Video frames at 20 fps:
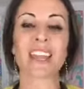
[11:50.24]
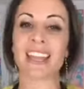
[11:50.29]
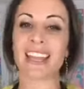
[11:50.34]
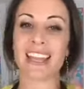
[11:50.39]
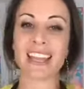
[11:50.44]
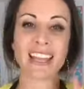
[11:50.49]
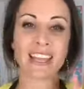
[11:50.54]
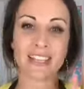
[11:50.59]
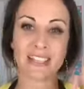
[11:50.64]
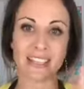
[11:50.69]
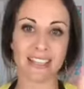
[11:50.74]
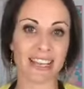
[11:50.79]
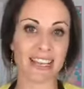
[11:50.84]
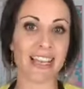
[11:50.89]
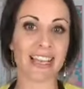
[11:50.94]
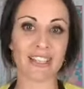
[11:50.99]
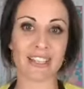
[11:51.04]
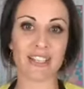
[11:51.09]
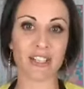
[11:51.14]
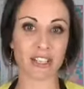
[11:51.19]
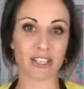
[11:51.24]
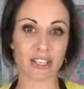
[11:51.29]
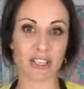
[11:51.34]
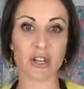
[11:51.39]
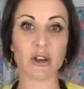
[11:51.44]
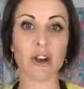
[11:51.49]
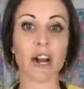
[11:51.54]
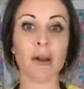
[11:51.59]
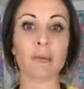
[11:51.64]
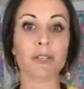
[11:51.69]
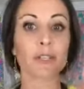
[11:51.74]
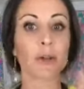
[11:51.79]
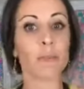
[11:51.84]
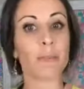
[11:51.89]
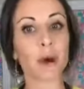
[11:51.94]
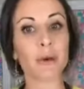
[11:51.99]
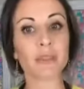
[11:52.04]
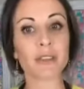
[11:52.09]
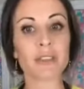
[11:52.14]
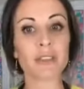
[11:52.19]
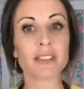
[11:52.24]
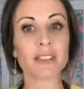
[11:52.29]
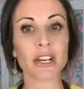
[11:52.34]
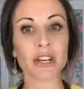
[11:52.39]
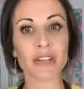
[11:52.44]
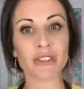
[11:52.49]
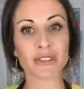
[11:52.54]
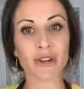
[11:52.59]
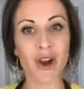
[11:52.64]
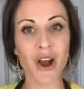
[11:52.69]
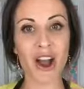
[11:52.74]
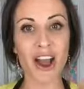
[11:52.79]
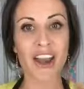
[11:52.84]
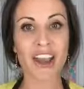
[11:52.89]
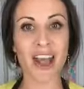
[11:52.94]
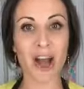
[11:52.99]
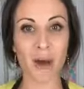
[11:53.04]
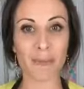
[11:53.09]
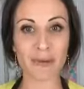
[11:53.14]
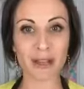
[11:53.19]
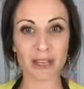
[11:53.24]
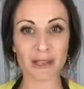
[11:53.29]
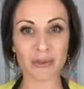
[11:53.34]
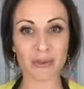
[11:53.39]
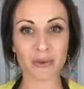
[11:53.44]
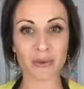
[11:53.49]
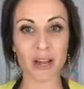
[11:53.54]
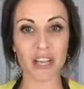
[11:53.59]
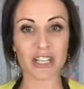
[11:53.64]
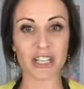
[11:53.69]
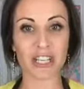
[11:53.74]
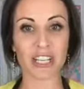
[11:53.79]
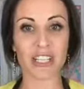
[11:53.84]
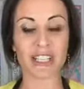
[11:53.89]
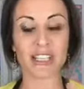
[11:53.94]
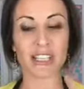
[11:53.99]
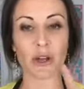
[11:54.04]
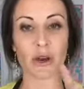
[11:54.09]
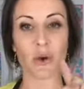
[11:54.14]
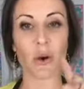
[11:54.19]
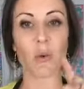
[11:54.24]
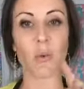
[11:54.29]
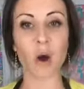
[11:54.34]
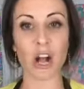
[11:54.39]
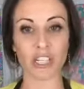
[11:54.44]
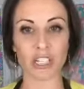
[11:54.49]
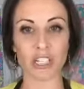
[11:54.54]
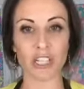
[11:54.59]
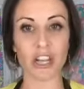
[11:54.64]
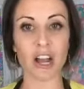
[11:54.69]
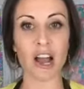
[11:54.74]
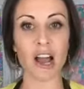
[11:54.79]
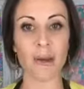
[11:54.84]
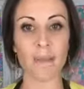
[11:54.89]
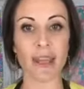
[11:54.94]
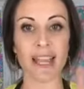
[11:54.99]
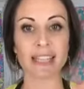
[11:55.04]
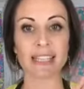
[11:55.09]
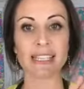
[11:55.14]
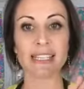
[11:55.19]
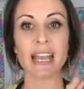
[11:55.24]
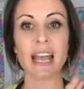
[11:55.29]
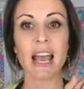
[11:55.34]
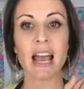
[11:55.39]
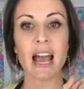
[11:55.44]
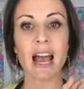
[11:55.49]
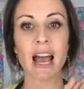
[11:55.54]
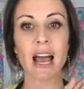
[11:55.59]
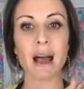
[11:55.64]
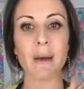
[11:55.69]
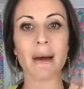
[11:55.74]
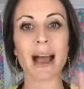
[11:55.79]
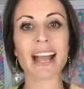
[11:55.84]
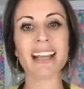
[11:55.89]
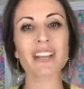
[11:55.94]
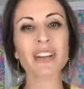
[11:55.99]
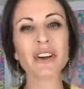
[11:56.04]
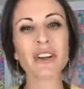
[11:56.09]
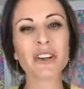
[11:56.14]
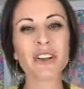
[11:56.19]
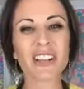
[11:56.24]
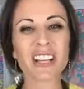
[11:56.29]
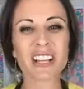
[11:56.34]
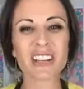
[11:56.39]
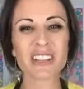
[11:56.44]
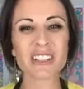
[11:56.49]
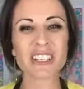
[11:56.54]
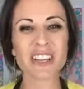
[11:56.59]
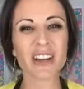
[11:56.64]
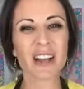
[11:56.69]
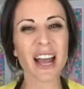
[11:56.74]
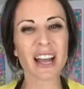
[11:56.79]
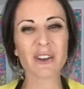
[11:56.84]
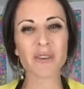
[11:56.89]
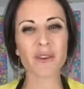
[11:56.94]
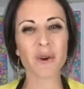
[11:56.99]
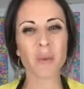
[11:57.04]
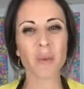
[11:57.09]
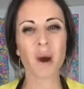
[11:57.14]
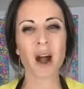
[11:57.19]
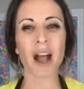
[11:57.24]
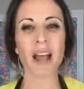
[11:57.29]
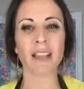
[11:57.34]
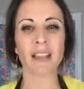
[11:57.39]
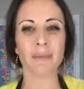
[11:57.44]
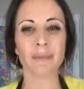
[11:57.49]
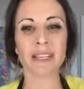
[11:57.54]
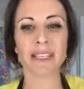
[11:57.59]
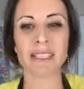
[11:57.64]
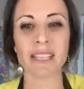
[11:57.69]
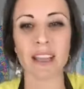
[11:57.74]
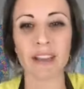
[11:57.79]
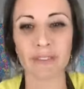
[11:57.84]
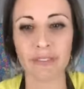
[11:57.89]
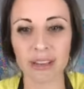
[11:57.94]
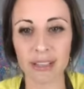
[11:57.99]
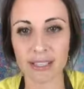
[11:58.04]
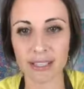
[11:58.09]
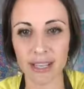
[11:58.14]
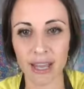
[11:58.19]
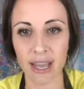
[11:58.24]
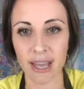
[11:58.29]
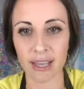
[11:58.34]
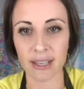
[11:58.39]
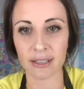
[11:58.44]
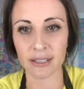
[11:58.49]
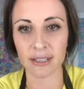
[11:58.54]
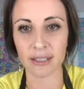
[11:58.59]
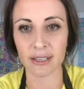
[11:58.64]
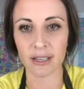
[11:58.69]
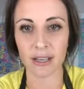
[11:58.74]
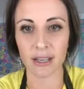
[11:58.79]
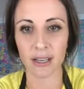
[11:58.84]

it's just incredible. So both of the Sarahs are on helping us with questions. So watch the comments. I know you're here, Sarah. I don't know why. Let me see if it says,